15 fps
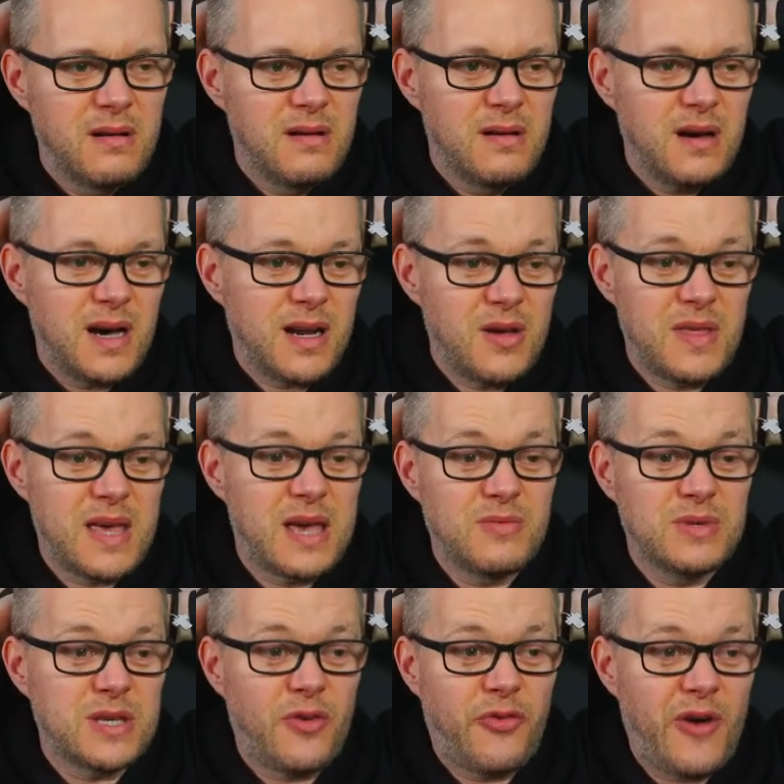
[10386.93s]
I don't think it was
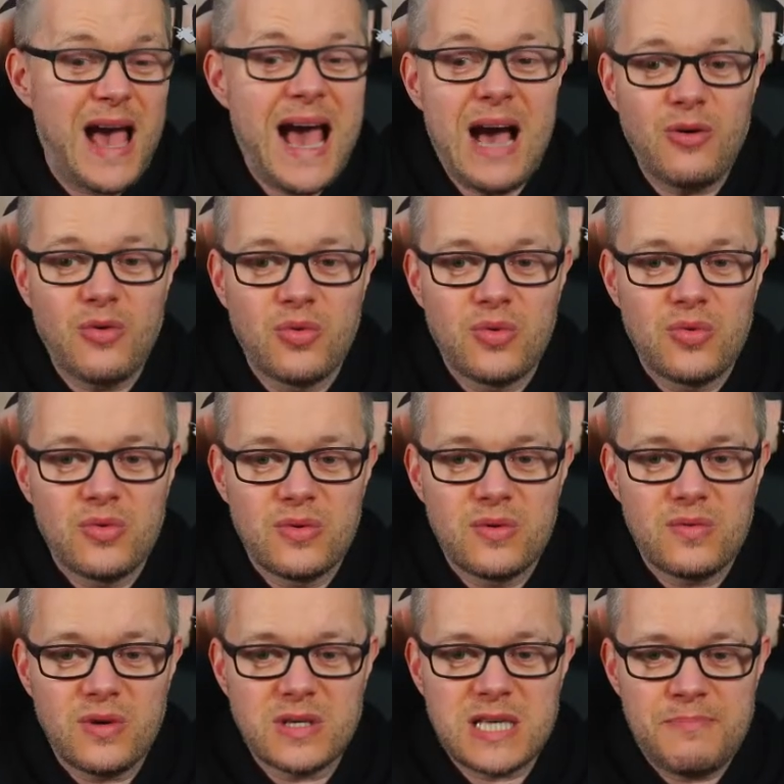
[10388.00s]
a foul.
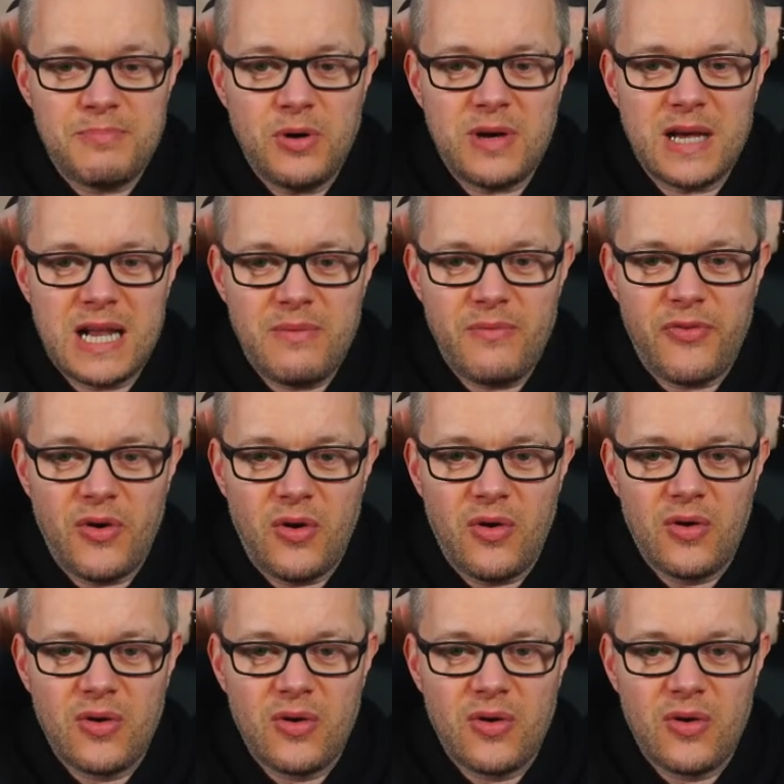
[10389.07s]
What's he booking him for?